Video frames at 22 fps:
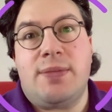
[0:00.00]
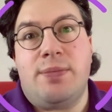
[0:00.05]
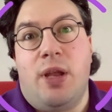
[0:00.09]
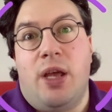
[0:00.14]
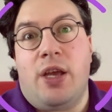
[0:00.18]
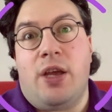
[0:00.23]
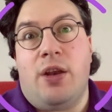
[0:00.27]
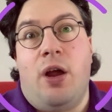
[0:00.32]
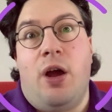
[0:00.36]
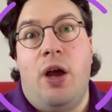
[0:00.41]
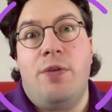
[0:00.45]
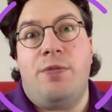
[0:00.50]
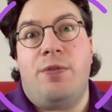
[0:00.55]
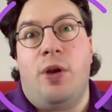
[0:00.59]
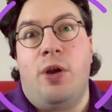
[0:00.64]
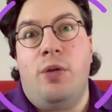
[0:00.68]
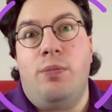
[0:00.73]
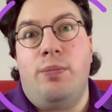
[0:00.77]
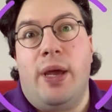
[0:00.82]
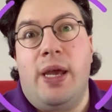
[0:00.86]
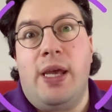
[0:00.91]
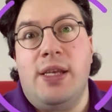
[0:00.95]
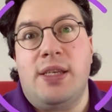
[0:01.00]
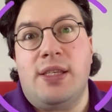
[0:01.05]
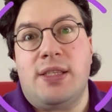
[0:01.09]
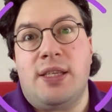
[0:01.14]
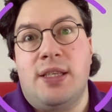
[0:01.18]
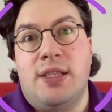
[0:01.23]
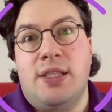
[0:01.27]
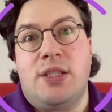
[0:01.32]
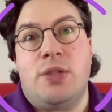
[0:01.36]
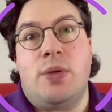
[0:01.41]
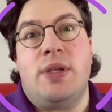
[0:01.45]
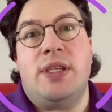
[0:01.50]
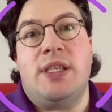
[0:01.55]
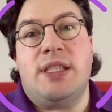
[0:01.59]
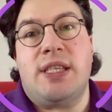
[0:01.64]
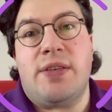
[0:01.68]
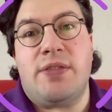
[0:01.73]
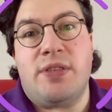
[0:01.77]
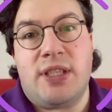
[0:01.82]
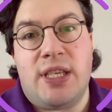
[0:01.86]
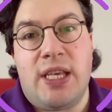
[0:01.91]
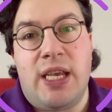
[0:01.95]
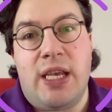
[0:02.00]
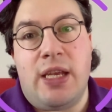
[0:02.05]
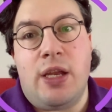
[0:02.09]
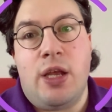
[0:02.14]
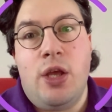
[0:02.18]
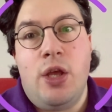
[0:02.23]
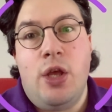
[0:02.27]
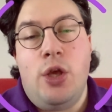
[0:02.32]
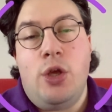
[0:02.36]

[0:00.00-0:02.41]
like an iPhone made since 2017,